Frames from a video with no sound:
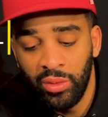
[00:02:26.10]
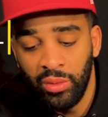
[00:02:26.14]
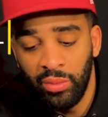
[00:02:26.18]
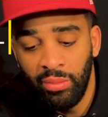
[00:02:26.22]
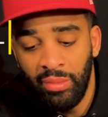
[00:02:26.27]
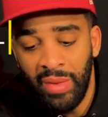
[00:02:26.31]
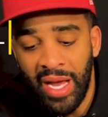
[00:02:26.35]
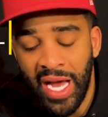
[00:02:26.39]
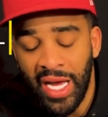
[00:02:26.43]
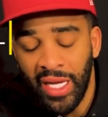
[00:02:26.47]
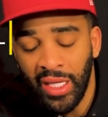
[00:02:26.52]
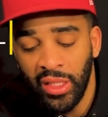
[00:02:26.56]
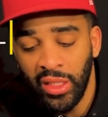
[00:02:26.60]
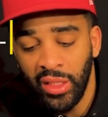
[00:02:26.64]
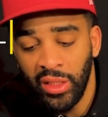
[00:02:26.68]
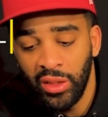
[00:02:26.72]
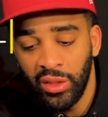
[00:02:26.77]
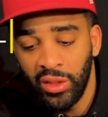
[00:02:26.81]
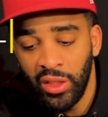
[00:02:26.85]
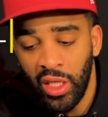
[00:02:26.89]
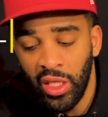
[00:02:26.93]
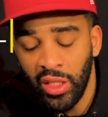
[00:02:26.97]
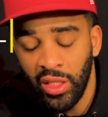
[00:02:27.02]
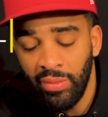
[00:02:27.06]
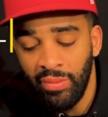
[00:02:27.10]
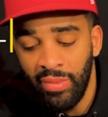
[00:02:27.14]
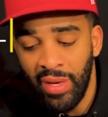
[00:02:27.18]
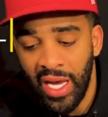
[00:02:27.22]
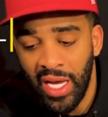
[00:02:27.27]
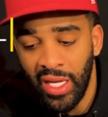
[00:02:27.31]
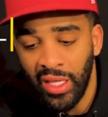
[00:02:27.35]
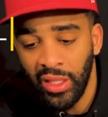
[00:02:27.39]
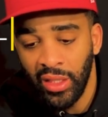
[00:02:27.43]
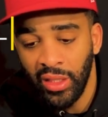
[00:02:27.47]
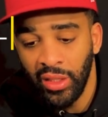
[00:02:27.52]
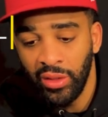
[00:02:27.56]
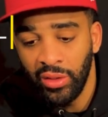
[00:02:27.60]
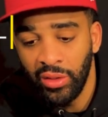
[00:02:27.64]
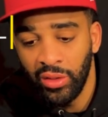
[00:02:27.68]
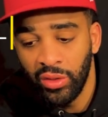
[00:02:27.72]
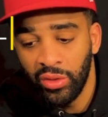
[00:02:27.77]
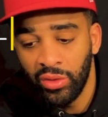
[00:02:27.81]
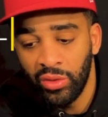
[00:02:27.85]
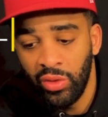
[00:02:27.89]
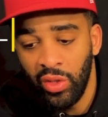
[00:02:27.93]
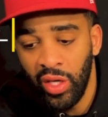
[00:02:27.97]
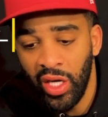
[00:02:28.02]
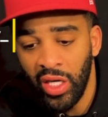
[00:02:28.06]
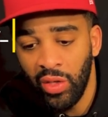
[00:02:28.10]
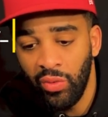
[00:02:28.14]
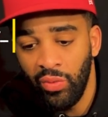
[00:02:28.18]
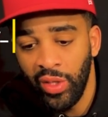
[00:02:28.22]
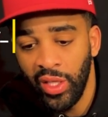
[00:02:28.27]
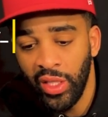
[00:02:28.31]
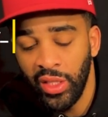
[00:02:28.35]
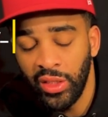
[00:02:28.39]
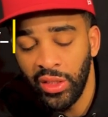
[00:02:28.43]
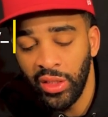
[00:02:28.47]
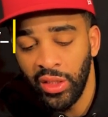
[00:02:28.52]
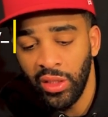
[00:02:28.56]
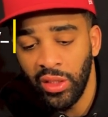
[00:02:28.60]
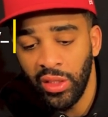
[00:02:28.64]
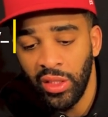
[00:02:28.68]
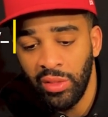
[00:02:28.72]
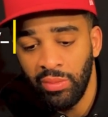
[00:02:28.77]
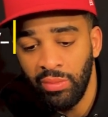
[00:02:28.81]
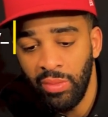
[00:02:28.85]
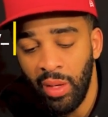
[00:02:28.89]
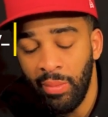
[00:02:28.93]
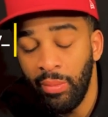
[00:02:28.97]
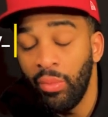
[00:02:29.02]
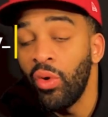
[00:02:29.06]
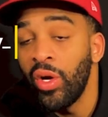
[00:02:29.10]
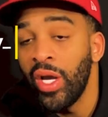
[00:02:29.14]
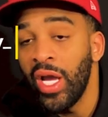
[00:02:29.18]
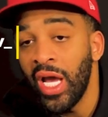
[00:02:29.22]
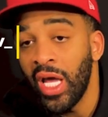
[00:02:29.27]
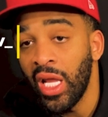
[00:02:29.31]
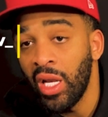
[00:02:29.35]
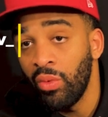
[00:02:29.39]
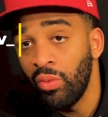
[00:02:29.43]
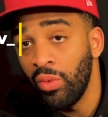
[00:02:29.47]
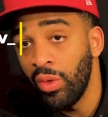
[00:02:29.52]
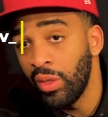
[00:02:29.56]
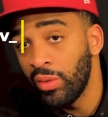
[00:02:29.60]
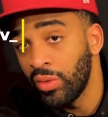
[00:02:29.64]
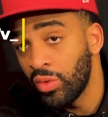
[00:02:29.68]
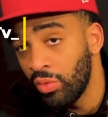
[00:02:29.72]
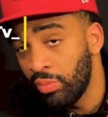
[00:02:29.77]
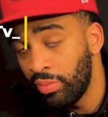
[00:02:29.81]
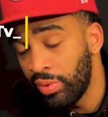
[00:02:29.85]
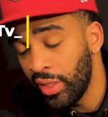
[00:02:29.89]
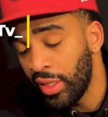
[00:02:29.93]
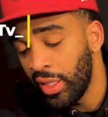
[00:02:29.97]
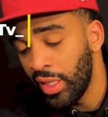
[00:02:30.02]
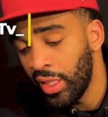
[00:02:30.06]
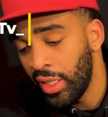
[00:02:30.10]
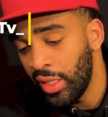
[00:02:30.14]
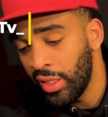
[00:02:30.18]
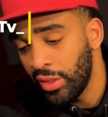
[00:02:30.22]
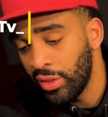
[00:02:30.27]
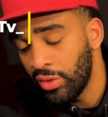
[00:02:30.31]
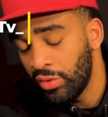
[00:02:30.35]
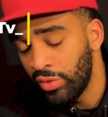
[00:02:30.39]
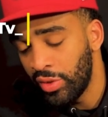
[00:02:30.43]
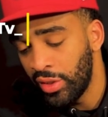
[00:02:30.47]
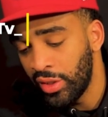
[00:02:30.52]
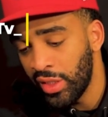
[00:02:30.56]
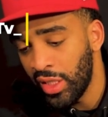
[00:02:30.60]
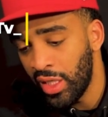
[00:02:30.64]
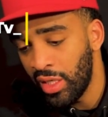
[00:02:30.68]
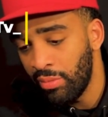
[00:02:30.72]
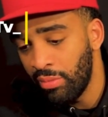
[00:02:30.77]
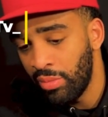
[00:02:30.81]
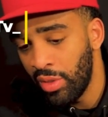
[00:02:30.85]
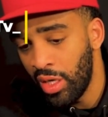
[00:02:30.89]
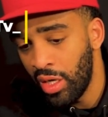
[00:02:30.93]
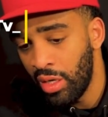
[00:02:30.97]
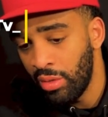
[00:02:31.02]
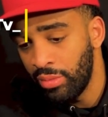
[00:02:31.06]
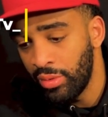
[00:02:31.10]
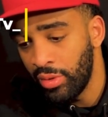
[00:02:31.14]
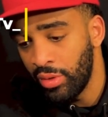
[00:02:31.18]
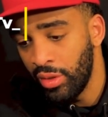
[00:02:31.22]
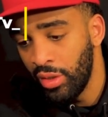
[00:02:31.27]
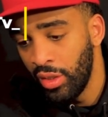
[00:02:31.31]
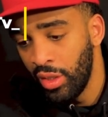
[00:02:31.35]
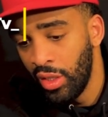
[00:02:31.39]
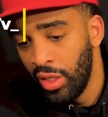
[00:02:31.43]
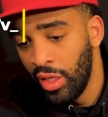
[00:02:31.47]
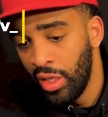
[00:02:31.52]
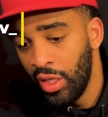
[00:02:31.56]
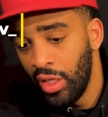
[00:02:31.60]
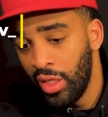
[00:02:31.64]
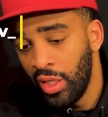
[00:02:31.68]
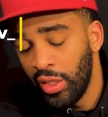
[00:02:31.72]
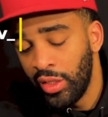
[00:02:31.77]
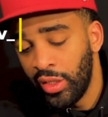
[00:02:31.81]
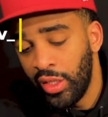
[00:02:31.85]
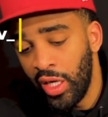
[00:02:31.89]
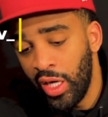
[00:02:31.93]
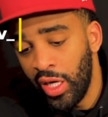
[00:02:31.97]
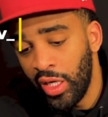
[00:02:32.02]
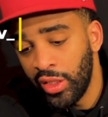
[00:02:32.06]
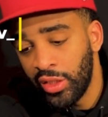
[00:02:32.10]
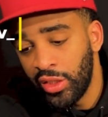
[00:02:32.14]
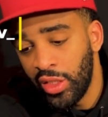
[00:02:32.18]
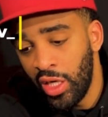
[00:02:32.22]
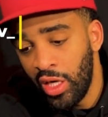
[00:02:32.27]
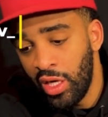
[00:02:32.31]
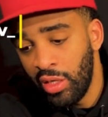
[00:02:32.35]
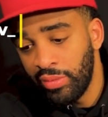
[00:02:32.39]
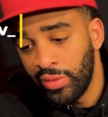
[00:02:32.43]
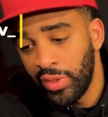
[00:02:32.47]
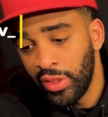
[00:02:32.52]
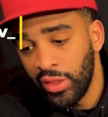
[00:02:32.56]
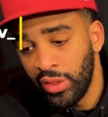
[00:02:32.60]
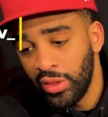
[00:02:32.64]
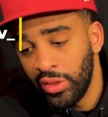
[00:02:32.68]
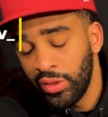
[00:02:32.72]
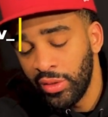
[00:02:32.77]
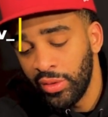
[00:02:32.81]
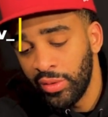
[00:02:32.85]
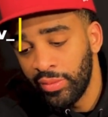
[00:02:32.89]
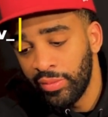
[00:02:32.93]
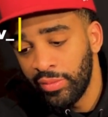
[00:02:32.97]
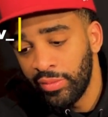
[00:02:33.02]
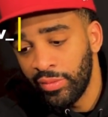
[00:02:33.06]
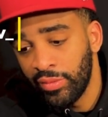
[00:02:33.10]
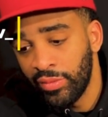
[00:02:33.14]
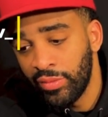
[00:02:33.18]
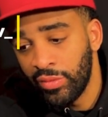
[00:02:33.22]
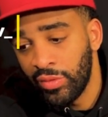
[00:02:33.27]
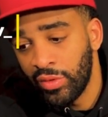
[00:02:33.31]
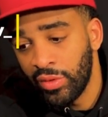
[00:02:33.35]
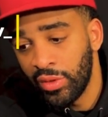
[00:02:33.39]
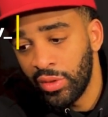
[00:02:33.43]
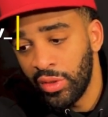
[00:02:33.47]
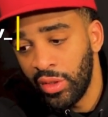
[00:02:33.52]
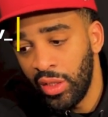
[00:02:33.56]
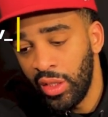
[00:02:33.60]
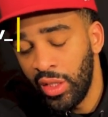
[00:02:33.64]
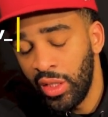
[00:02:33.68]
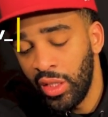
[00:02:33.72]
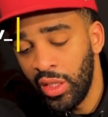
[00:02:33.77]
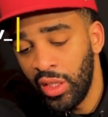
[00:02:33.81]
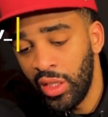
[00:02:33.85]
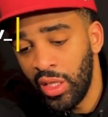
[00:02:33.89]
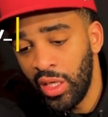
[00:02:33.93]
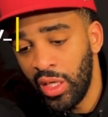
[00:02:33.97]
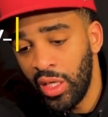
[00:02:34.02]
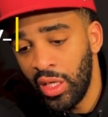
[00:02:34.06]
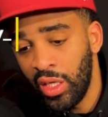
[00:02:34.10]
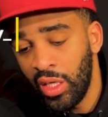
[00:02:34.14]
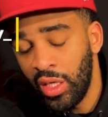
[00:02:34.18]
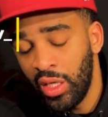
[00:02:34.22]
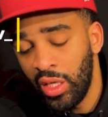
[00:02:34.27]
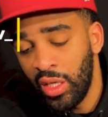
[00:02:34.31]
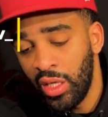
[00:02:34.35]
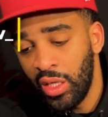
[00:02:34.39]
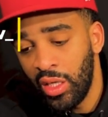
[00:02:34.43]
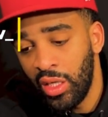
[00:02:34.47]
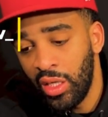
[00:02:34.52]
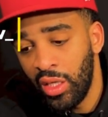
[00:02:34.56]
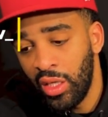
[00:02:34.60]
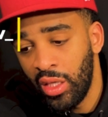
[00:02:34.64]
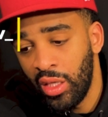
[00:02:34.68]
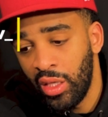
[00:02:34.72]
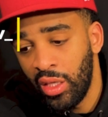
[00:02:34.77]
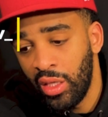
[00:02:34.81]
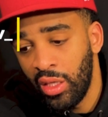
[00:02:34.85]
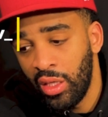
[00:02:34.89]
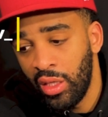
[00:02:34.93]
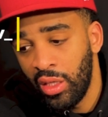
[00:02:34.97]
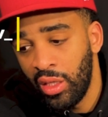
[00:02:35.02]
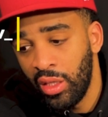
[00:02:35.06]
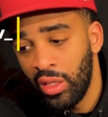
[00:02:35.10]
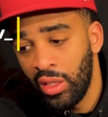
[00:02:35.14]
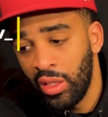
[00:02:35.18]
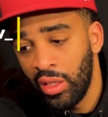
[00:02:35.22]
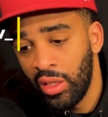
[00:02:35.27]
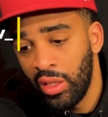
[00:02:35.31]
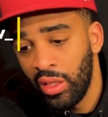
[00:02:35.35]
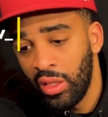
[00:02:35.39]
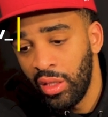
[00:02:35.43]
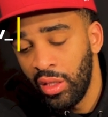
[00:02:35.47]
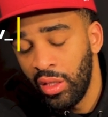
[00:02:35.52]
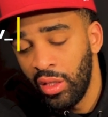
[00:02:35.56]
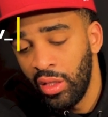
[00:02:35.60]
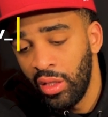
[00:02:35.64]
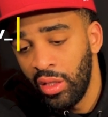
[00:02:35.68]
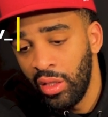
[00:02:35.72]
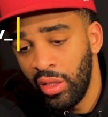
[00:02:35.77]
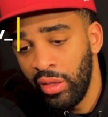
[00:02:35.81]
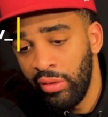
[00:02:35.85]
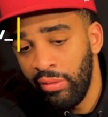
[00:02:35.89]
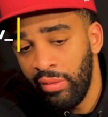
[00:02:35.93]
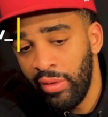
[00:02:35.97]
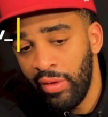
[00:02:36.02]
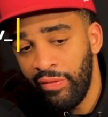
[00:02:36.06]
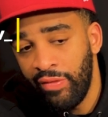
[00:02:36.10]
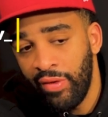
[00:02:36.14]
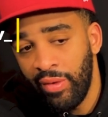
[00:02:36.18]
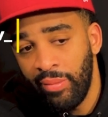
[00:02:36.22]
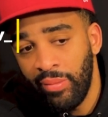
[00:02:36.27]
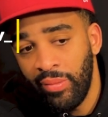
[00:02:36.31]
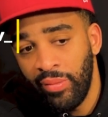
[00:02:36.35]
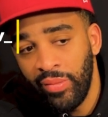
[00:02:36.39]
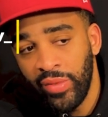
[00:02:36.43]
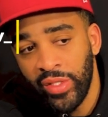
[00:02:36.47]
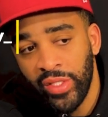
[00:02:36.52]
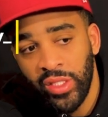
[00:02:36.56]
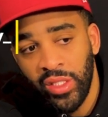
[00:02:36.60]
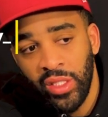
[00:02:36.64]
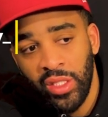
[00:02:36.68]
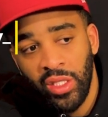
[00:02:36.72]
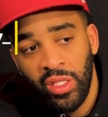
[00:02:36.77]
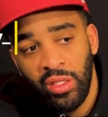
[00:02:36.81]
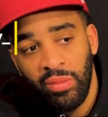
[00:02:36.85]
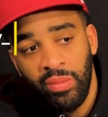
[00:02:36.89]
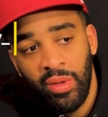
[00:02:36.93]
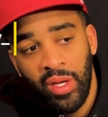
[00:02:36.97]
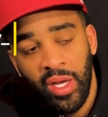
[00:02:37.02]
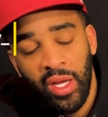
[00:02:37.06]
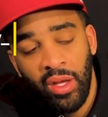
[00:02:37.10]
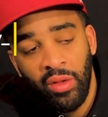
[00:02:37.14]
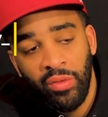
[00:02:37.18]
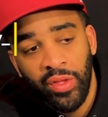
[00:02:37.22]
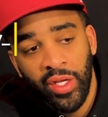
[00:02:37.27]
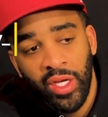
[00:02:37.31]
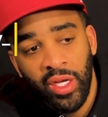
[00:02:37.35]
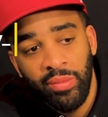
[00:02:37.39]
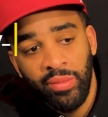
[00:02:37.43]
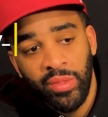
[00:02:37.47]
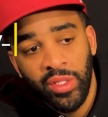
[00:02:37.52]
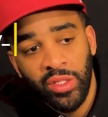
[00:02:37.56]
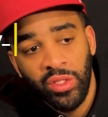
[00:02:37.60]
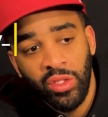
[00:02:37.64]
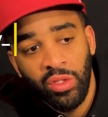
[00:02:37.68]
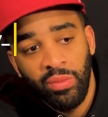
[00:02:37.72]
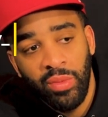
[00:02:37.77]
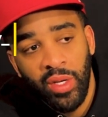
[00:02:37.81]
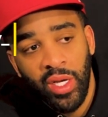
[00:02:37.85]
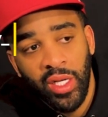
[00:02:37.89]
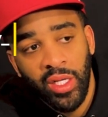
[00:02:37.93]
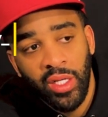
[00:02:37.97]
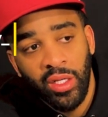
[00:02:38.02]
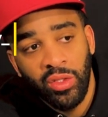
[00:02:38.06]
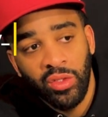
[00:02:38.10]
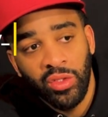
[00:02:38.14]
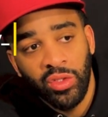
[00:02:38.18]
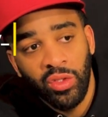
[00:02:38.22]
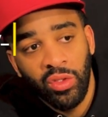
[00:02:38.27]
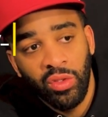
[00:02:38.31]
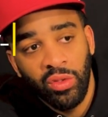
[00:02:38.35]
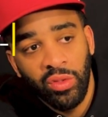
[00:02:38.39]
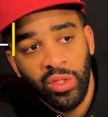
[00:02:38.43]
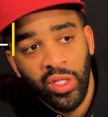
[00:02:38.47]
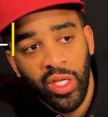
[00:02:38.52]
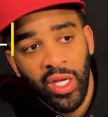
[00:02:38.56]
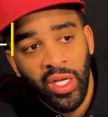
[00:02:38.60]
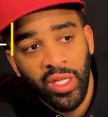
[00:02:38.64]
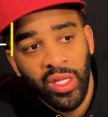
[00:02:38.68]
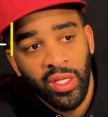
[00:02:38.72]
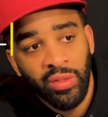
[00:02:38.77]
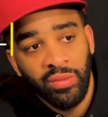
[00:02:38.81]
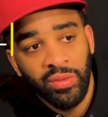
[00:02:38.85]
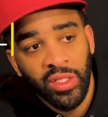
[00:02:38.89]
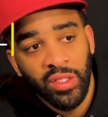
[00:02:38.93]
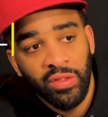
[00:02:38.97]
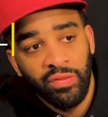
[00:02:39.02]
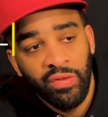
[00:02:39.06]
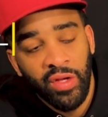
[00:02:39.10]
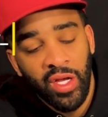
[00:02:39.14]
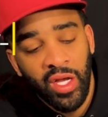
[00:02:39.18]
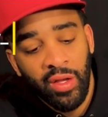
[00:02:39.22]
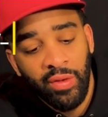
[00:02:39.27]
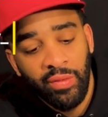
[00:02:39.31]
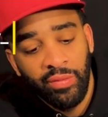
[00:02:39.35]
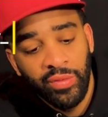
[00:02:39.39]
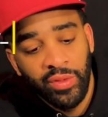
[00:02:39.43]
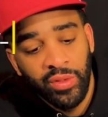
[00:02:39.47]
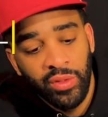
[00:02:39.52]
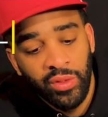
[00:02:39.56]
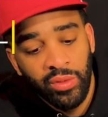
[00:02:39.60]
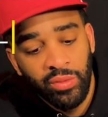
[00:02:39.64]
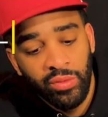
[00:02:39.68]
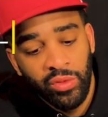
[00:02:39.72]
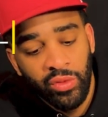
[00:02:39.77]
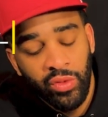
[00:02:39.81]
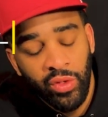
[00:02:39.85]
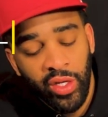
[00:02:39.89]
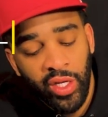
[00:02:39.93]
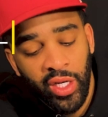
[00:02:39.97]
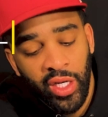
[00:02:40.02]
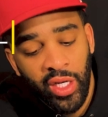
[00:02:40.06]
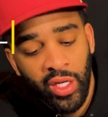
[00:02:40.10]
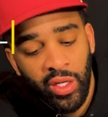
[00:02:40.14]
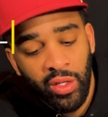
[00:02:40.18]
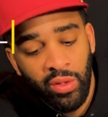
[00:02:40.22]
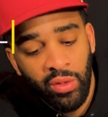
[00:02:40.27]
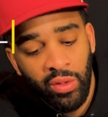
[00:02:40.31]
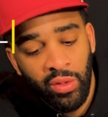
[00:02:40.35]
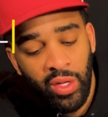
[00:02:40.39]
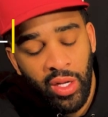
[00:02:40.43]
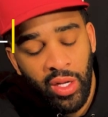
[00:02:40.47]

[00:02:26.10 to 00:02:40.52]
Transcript: Motley, Jonathan Motley, Greg Whittington, my boy Alan Williams, who played at UC Santa Barbara, Darius Thompson, and if I'm missing anybody, I don't think I'm missing nobody else. So yeah, I think it was us five. Greg.